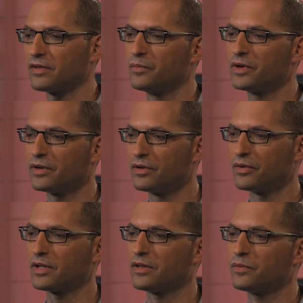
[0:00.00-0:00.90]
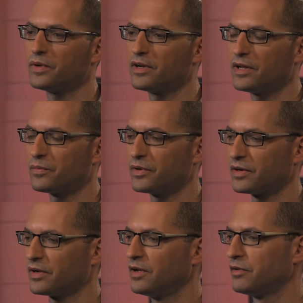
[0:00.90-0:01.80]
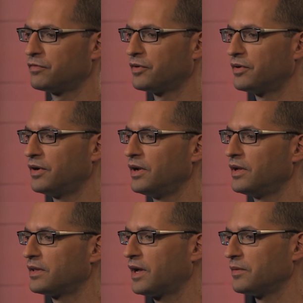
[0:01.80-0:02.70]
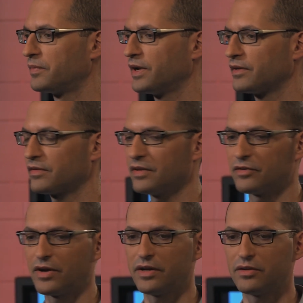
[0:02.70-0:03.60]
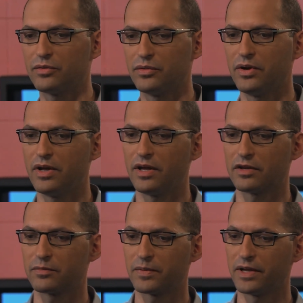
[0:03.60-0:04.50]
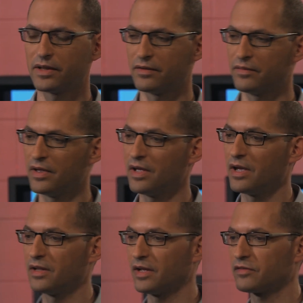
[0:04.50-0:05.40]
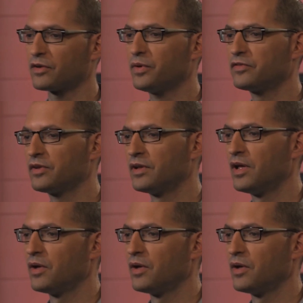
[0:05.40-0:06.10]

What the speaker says: And we're going to look at the Twitter network for tie breaks and try to explain them and ask the question,